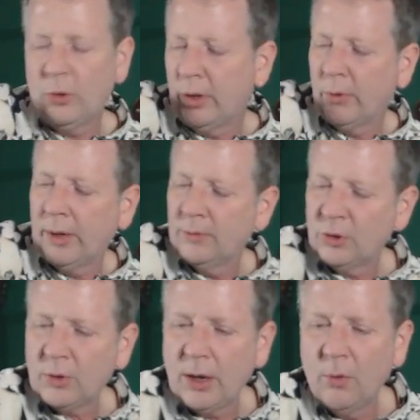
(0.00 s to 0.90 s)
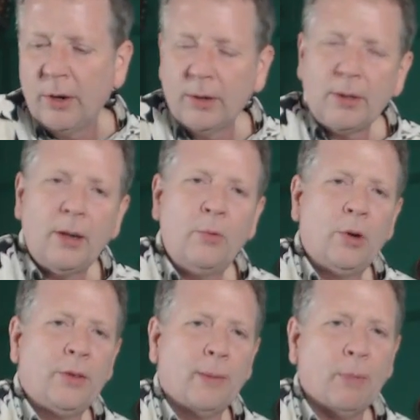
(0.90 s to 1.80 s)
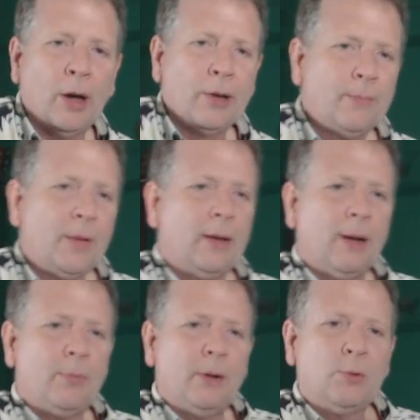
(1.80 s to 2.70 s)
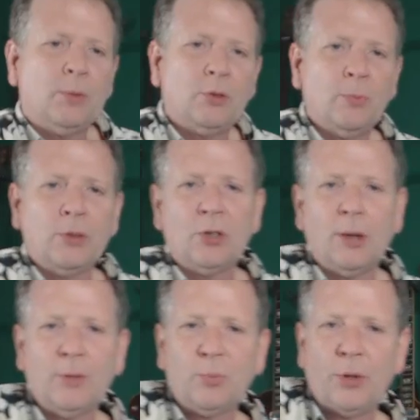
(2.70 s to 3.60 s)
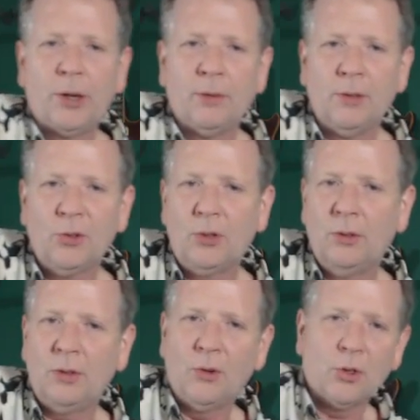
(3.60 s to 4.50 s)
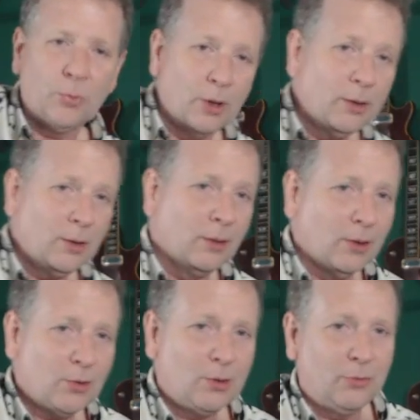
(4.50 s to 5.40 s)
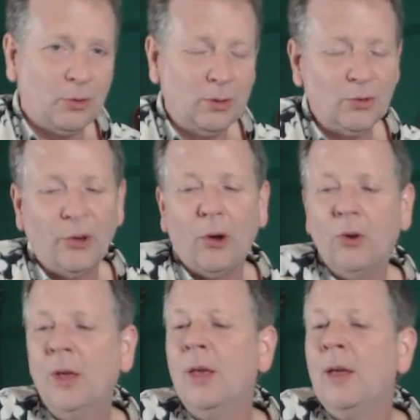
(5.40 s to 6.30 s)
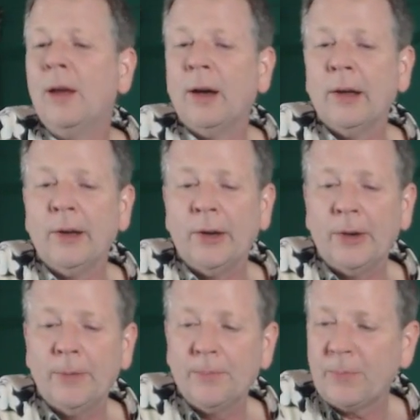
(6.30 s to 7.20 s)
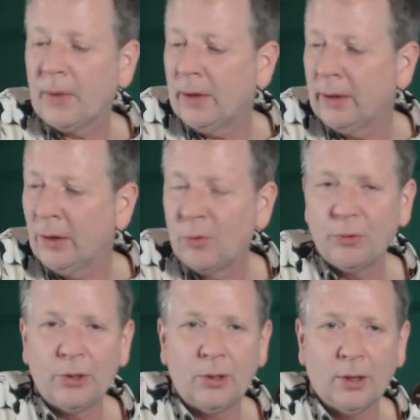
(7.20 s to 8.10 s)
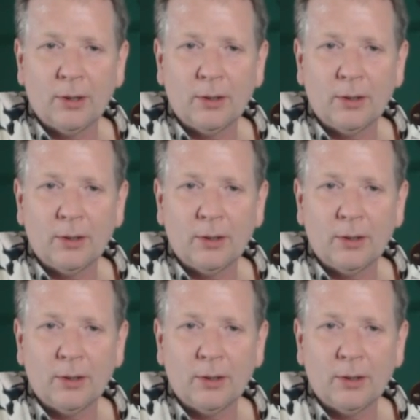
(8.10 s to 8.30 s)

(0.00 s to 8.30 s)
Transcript: Anyway, just kind of wanted to run that by. I probably spent too much time explaining the extended chords, but again, that's stuff you need to know. And hopefully